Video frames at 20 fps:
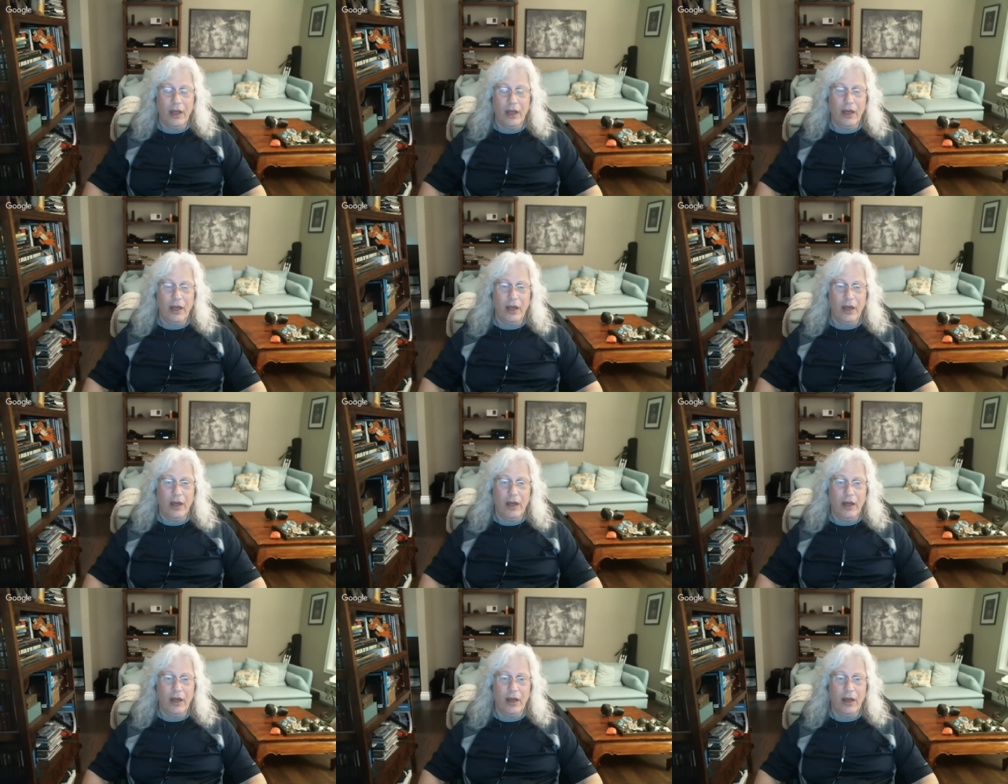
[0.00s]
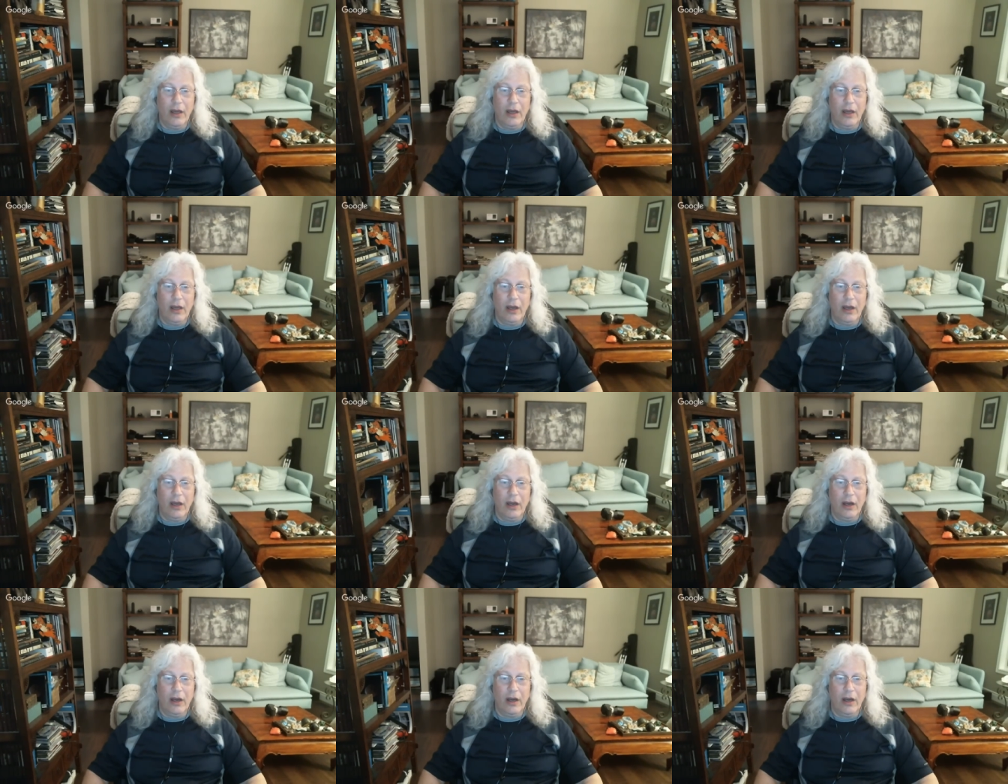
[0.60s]
Uh,
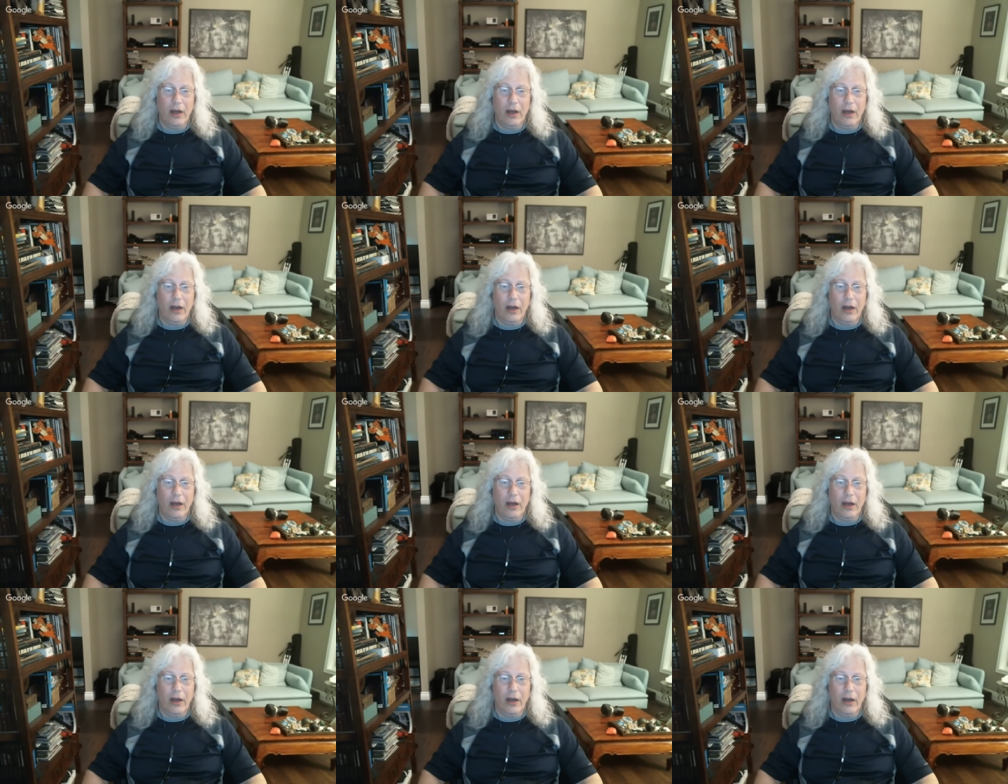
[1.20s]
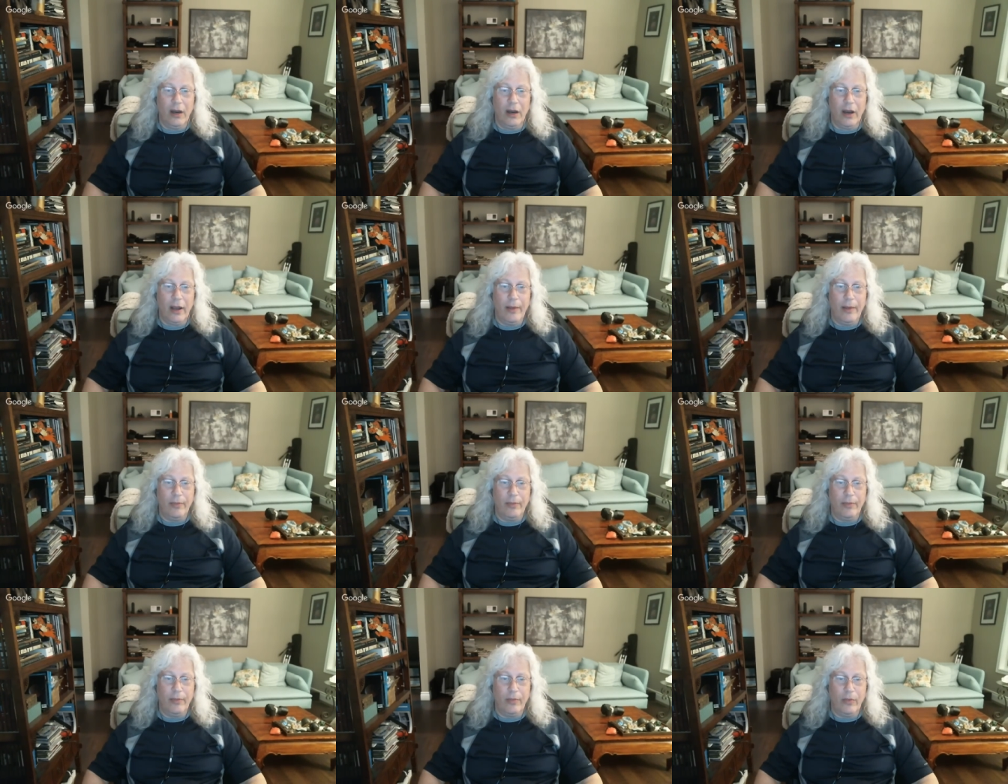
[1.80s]

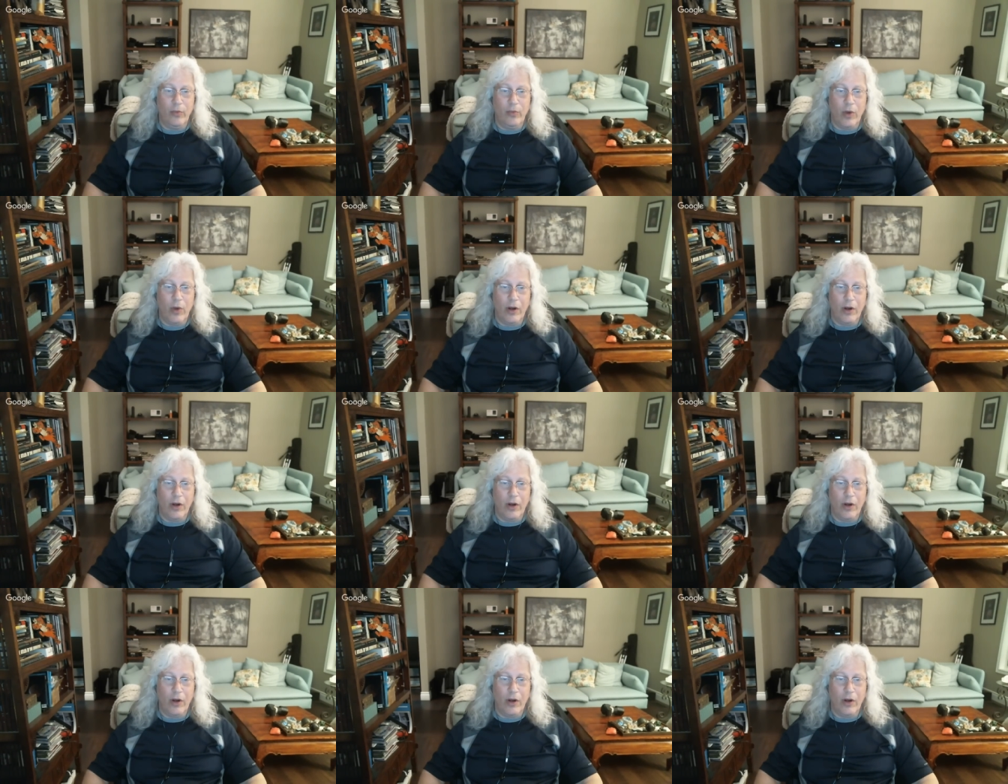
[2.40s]
I'm one